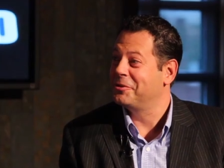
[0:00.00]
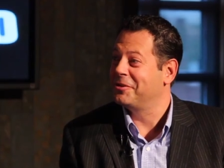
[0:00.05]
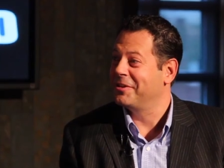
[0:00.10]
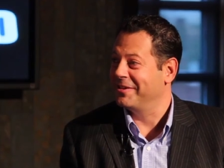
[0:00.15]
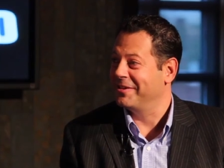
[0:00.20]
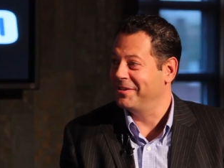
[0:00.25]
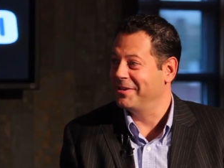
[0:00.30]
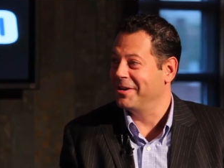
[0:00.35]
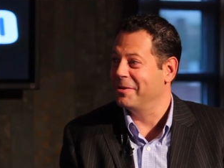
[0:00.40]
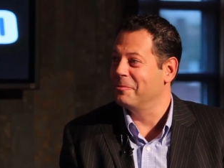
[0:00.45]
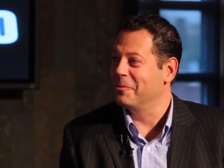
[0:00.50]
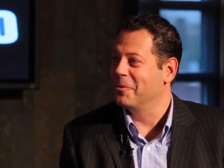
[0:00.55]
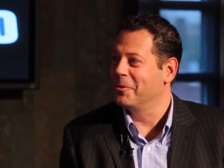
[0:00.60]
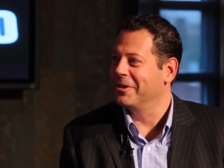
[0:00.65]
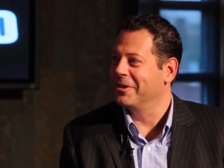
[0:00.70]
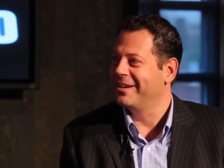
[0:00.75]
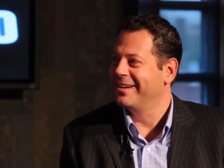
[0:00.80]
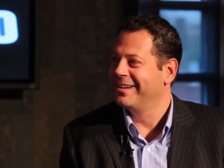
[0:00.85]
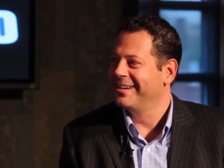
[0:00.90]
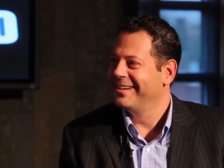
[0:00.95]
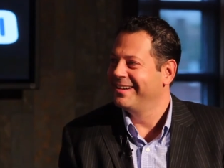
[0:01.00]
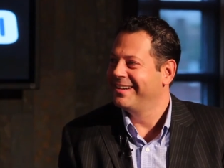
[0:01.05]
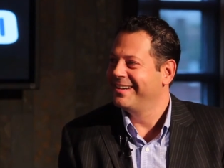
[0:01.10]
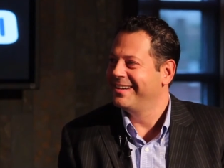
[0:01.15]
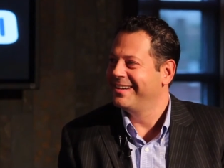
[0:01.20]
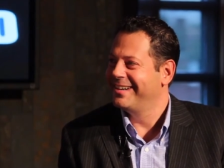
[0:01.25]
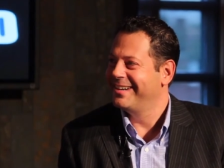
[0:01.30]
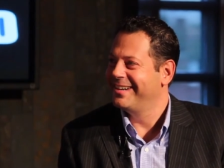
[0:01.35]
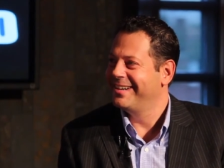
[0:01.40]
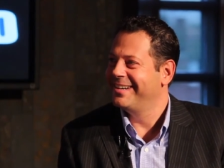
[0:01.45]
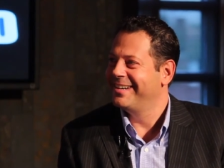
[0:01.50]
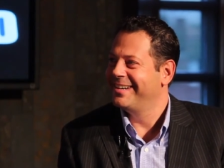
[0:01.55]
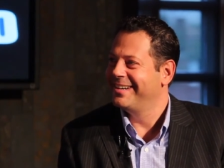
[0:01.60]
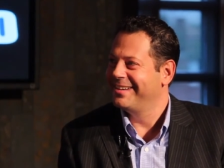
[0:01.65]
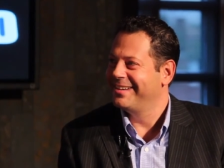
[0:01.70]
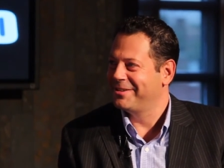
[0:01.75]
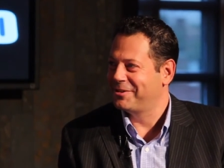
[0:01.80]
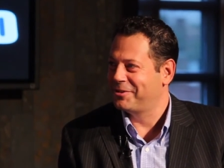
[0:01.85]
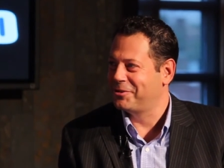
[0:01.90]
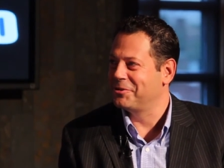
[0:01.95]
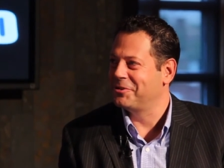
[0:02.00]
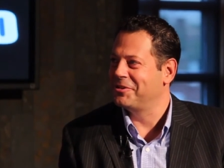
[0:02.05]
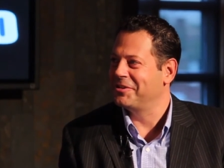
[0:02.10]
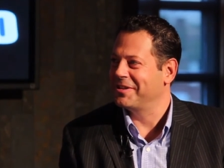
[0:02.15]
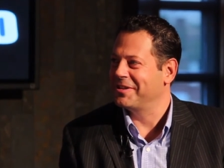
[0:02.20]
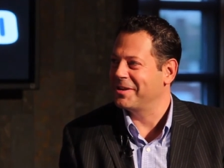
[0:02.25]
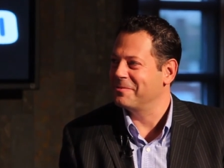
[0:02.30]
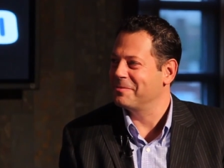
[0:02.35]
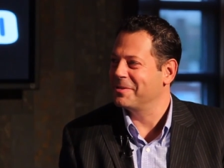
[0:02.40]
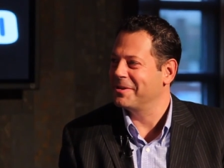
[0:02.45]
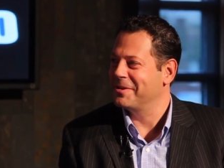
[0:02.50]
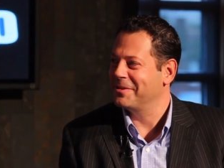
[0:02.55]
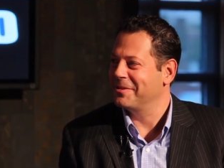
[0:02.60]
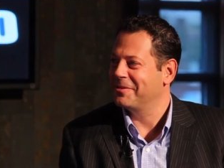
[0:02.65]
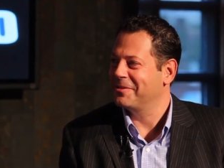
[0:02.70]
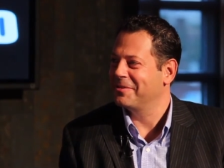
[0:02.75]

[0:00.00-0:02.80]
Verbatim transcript: still you got more? No. Sushi Samba